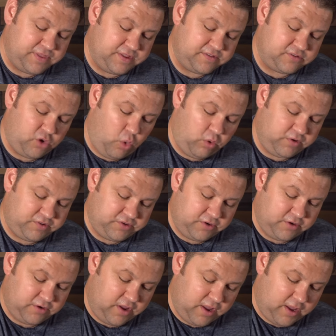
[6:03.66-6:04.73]
these
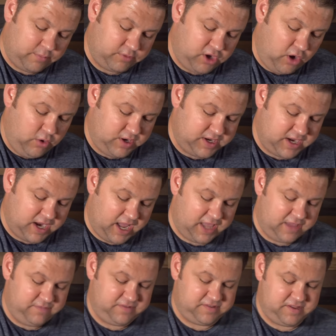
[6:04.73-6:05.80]
coarser um, coated
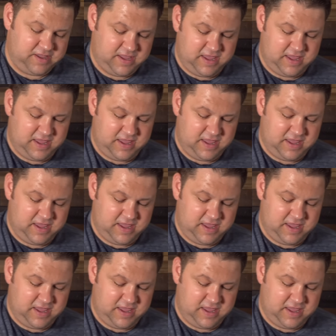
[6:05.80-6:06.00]
knives,